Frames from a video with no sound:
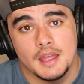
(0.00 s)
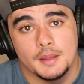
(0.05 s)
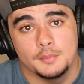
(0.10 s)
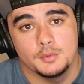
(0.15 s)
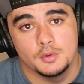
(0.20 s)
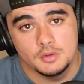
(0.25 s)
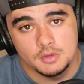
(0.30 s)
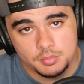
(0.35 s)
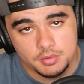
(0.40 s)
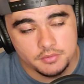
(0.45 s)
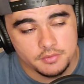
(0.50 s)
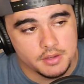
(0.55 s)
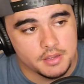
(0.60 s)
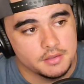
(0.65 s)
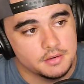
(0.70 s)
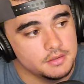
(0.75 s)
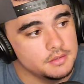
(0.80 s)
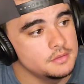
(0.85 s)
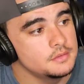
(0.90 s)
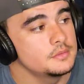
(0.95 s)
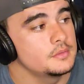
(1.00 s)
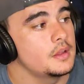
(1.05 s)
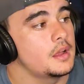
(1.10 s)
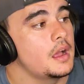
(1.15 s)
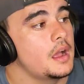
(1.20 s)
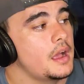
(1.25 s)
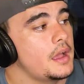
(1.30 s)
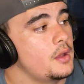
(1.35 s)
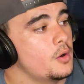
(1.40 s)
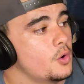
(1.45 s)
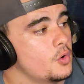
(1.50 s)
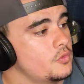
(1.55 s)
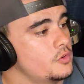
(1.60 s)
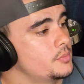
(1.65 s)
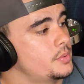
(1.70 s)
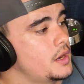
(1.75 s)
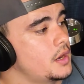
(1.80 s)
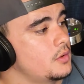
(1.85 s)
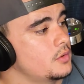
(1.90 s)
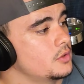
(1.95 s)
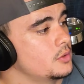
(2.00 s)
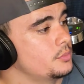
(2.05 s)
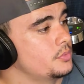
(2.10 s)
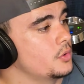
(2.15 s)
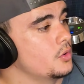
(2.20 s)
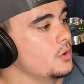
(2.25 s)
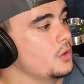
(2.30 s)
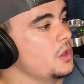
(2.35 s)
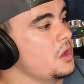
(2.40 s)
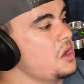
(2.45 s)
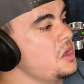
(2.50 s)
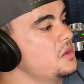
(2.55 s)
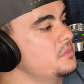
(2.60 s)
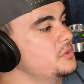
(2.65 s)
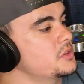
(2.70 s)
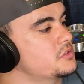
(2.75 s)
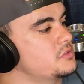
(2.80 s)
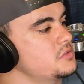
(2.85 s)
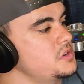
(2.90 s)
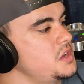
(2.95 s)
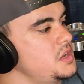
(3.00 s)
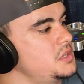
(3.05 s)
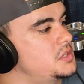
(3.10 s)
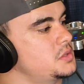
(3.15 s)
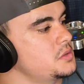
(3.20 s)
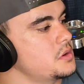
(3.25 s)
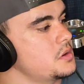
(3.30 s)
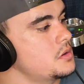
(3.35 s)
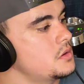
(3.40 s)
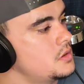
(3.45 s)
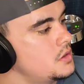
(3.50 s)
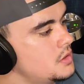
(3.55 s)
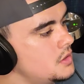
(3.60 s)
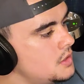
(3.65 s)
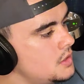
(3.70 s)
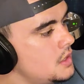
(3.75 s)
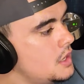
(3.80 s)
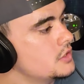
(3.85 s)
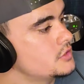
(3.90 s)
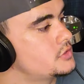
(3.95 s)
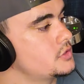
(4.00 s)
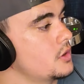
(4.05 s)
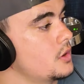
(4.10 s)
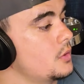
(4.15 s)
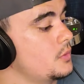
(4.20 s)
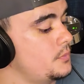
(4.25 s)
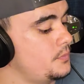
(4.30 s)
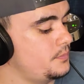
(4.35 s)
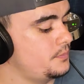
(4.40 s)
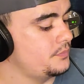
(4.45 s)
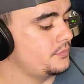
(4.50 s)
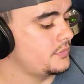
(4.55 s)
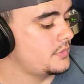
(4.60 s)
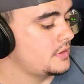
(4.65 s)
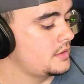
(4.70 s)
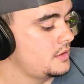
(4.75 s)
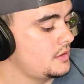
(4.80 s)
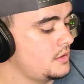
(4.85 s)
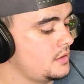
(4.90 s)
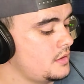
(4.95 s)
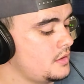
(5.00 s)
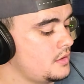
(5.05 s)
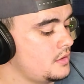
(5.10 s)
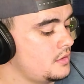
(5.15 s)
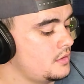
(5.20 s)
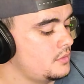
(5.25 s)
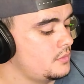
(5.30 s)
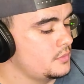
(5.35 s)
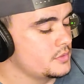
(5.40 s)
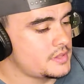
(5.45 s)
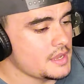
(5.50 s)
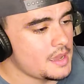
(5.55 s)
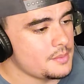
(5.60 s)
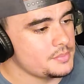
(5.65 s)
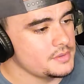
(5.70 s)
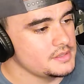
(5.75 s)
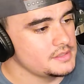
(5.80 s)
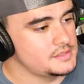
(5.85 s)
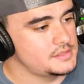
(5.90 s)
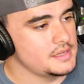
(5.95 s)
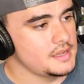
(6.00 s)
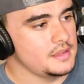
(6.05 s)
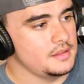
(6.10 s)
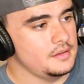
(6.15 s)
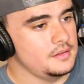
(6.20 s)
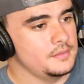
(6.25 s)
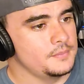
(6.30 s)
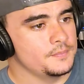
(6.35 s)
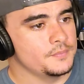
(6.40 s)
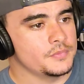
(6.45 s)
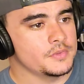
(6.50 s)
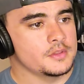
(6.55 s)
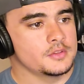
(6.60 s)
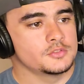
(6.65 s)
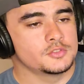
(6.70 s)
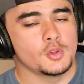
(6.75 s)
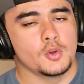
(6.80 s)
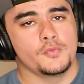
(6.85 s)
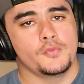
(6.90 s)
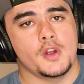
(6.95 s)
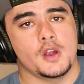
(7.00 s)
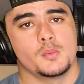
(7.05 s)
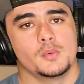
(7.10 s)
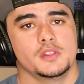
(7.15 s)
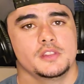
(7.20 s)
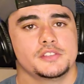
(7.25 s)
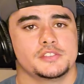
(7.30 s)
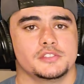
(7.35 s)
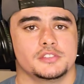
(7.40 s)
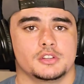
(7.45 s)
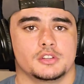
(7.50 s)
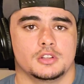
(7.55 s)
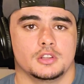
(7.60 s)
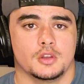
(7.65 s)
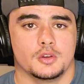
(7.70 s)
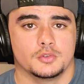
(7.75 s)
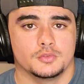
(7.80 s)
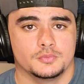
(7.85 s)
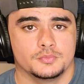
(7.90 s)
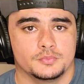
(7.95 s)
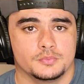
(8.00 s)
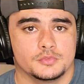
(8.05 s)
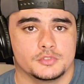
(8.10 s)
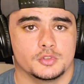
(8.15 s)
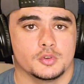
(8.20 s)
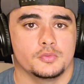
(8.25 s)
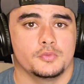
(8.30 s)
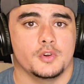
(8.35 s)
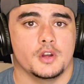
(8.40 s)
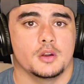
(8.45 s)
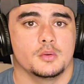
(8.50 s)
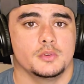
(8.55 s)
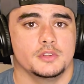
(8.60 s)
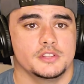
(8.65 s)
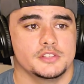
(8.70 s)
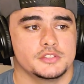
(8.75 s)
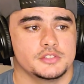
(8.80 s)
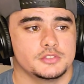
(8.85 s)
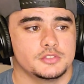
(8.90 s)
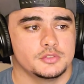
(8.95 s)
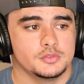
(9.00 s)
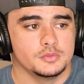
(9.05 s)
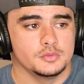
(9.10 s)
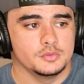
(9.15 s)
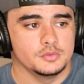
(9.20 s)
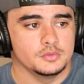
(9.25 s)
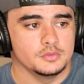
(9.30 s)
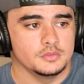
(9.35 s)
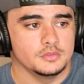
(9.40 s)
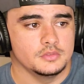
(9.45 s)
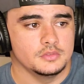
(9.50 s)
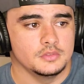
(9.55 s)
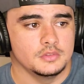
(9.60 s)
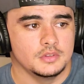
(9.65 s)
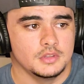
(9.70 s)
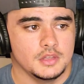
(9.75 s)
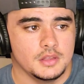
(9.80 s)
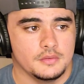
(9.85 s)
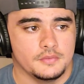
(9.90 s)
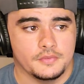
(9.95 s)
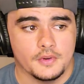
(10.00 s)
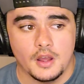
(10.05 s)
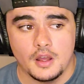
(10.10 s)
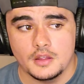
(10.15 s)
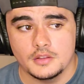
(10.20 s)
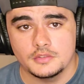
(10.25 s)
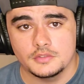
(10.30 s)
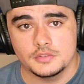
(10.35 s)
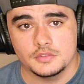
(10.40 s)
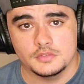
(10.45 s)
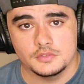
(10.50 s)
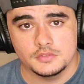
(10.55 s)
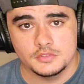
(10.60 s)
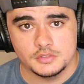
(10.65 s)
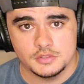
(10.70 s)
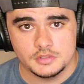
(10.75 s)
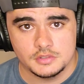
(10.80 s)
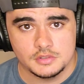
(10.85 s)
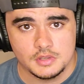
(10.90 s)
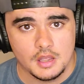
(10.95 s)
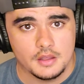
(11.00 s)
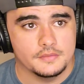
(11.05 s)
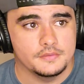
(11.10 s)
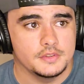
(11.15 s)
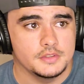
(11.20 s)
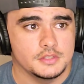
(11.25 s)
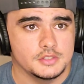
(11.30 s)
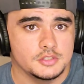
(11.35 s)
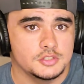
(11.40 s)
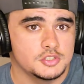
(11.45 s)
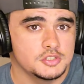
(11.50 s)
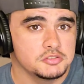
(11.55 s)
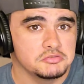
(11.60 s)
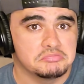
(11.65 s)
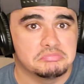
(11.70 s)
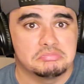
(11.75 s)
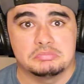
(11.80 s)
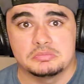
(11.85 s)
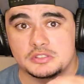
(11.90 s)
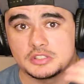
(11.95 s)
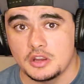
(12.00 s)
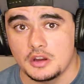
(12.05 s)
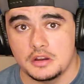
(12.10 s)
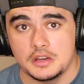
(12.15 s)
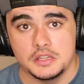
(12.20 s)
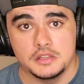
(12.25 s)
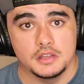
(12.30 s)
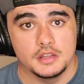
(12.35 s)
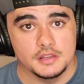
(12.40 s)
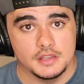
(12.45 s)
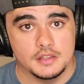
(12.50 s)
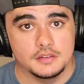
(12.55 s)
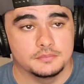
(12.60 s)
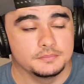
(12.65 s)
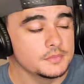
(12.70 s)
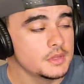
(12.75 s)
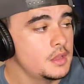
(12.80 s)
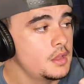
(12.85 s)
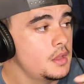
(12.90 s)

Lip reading: I'm going to provide it. I overpower the bowl. I am the creator. So, with that being said, so far we listened to Clone. So far we listened to Levant Savage. Sorry, again.